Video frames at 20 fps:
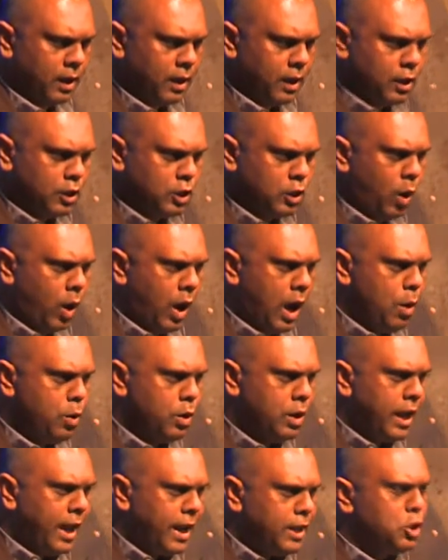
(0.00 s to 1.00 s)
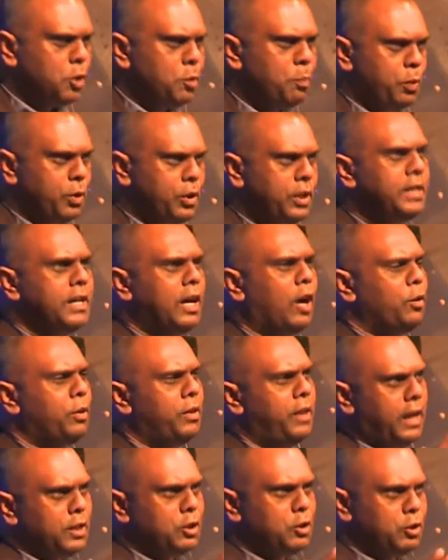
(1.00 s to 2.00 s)
So I would like to put it out
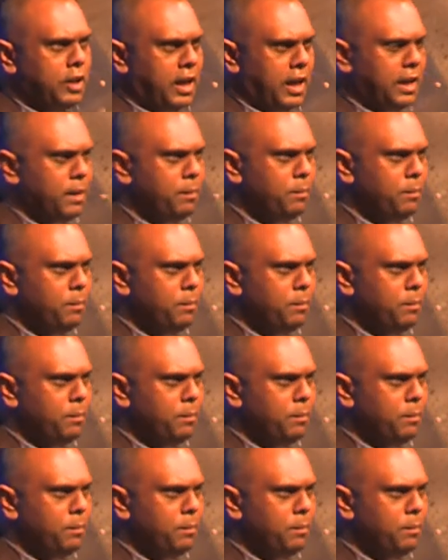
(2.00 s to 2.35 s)
there today.